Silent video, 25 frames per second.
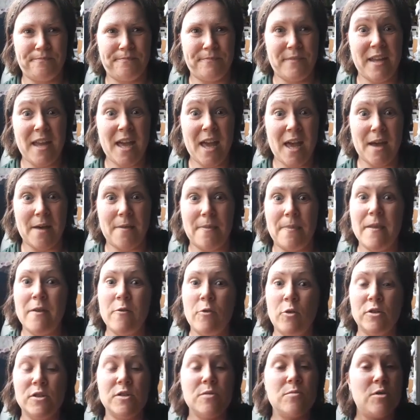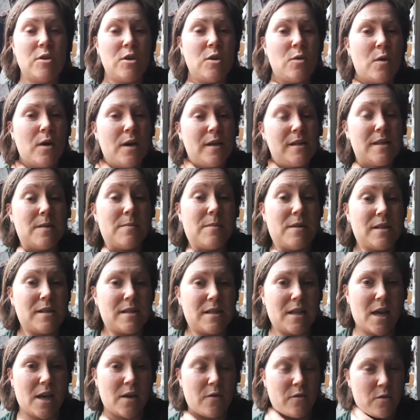Yeah, and they've got some new exhibits
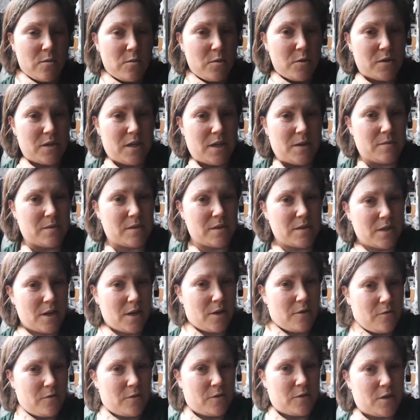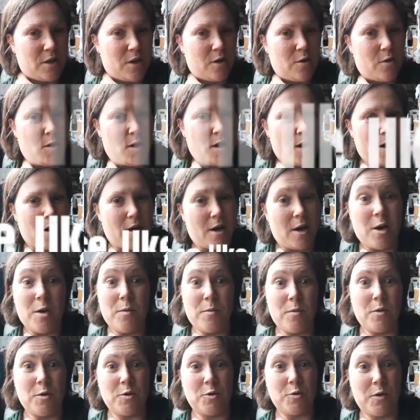there for the museum stuff. So I hope
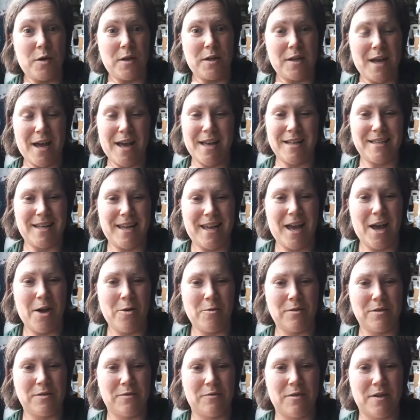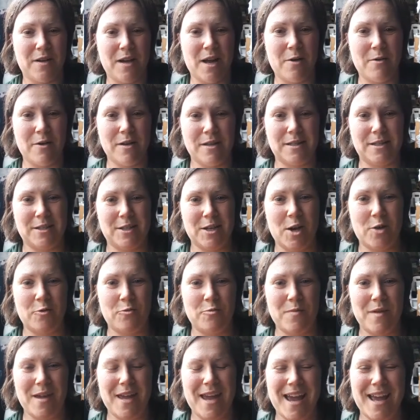you enjoyed our day out. For now, it's ta
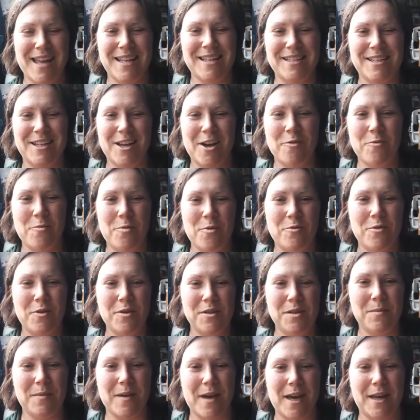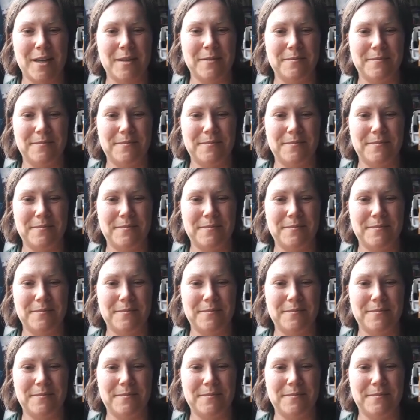from me and ta from the Rosie Bear.